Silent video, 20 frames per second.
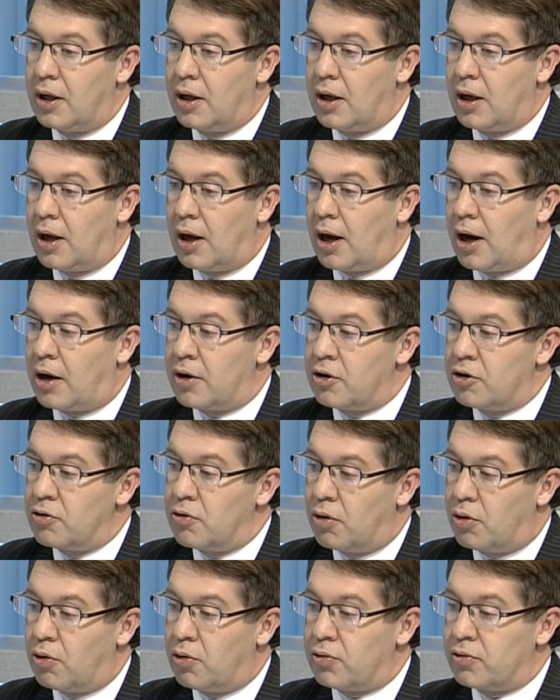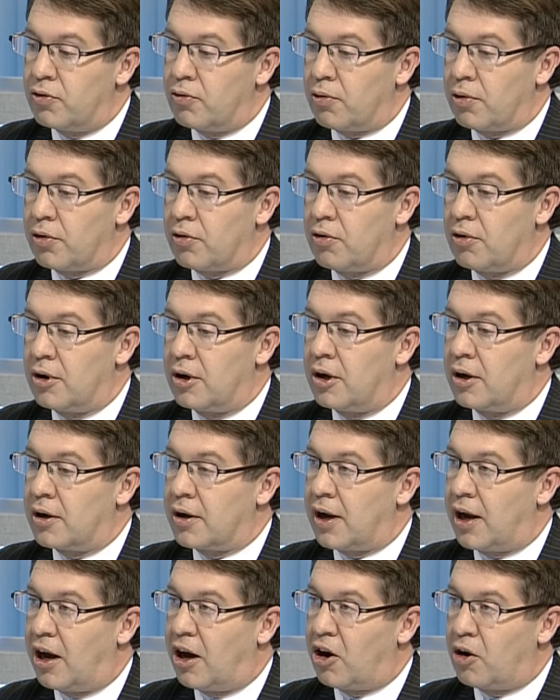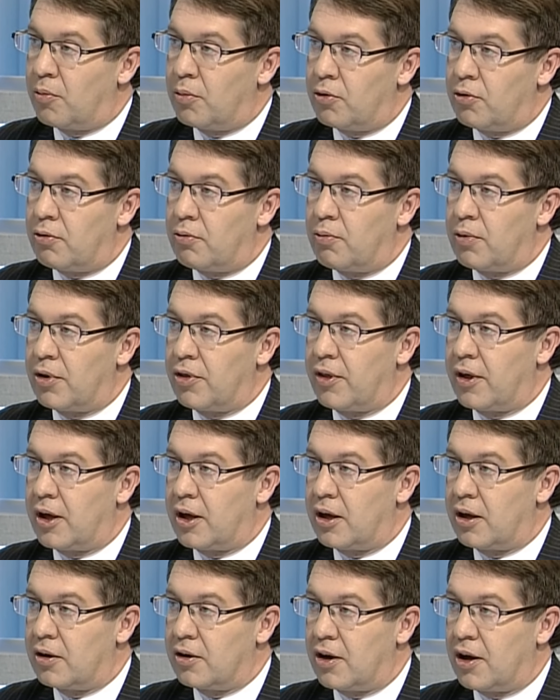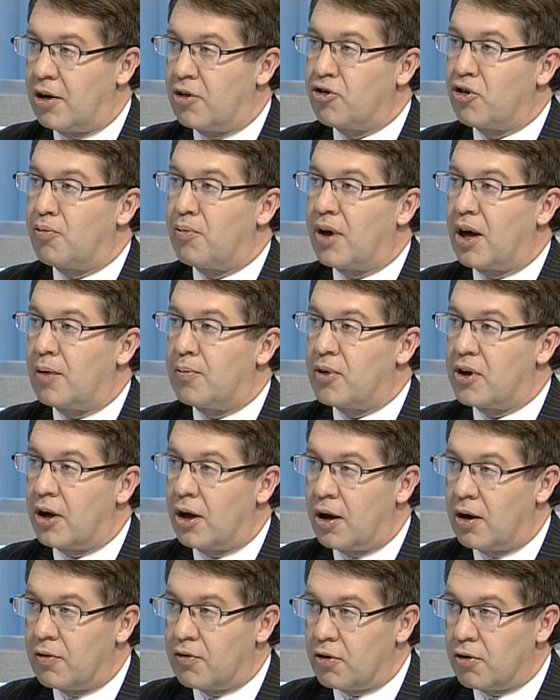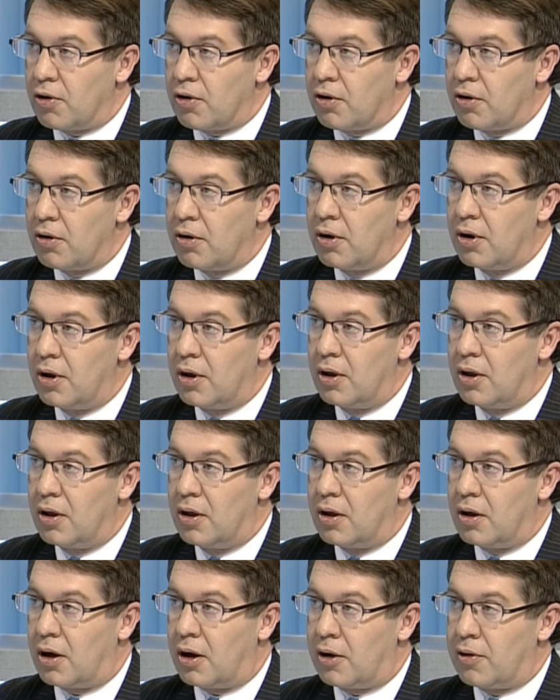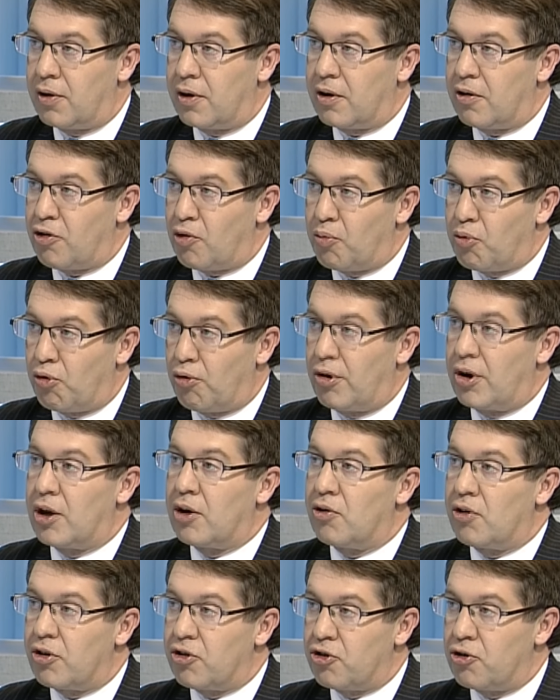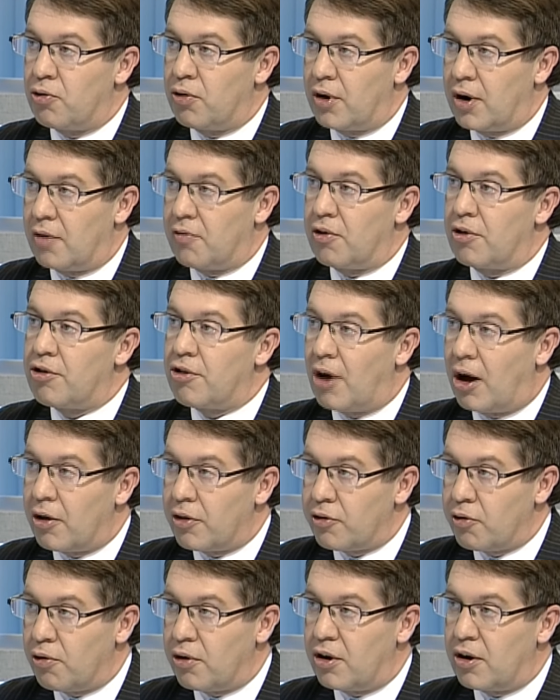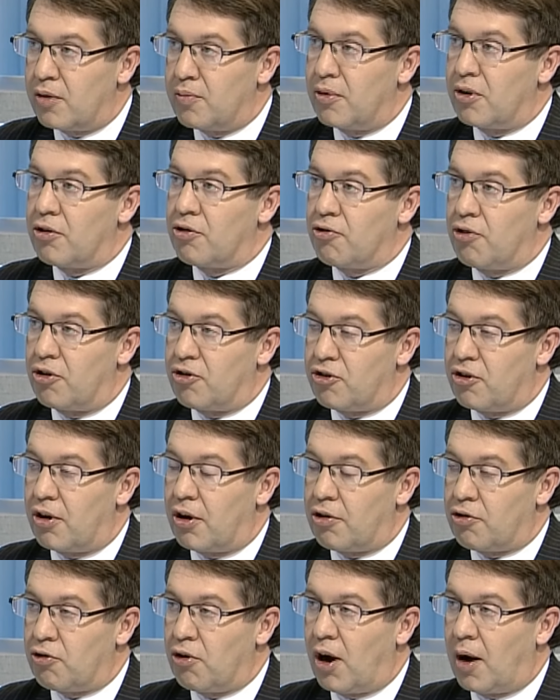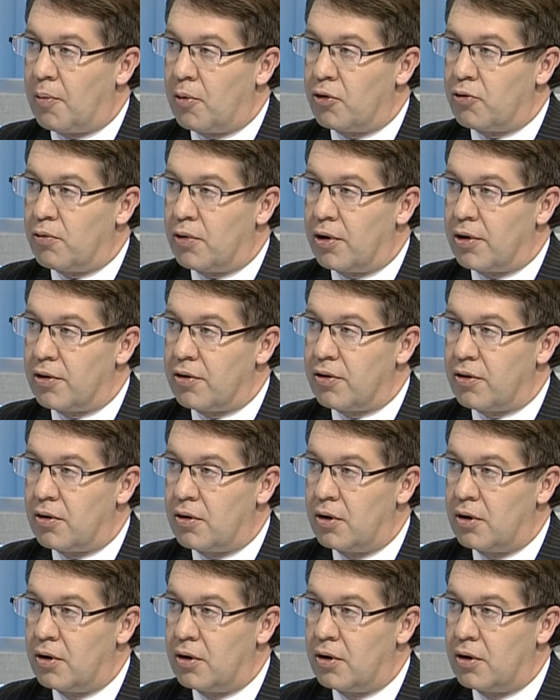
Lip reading: how do you hold North Korea accountable when they engage in bad behavior, I think is a perennial issue that every South Korean administration has grappled with.